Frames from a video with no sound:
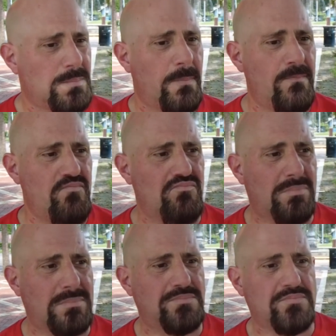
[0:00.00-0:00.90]
hmm.
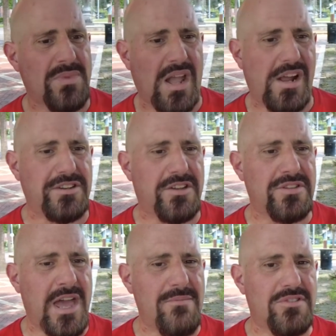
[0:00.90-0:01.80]
it
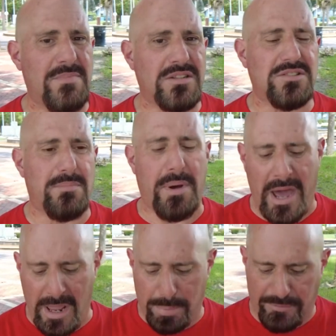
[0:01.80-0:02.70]
doesn't have as much of the
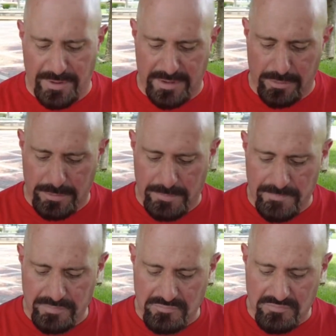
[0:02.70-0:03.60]
pineapple flavor
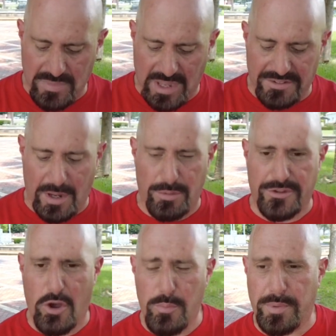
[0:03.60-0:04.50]
as I was
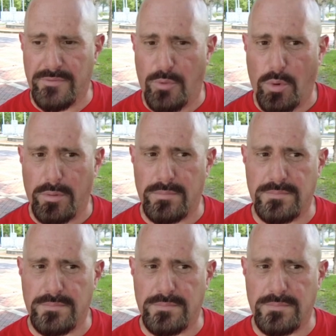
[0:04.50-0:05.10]
hoping for. It